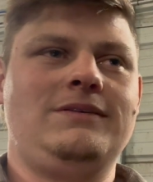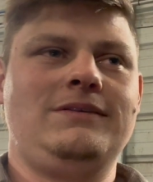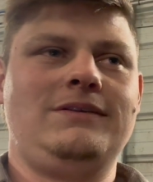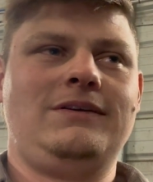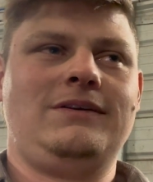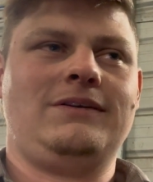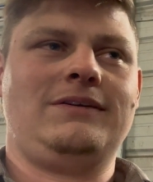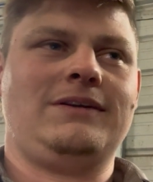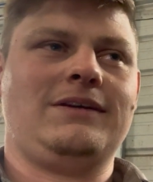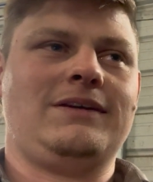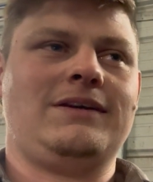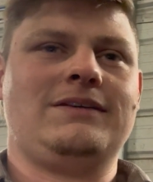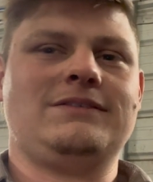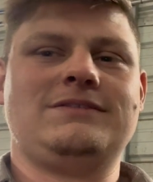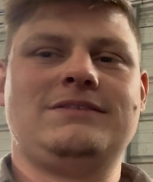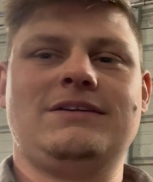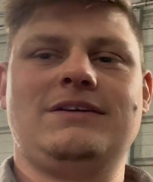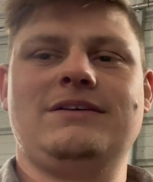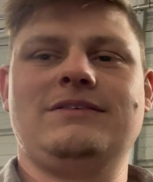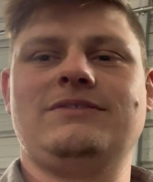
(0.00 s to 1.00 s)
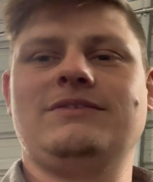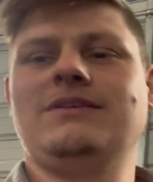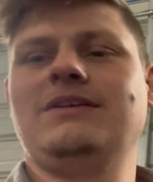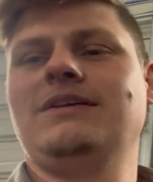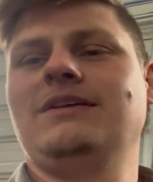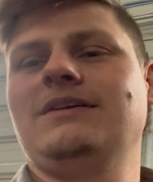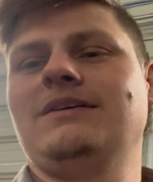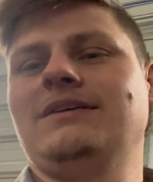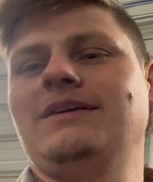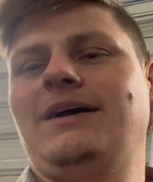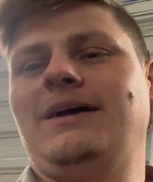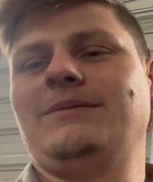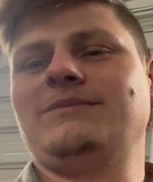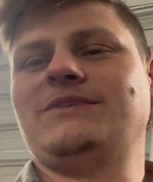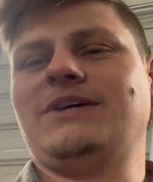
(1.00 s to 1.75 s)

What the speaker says: All that kind of stuff. I'm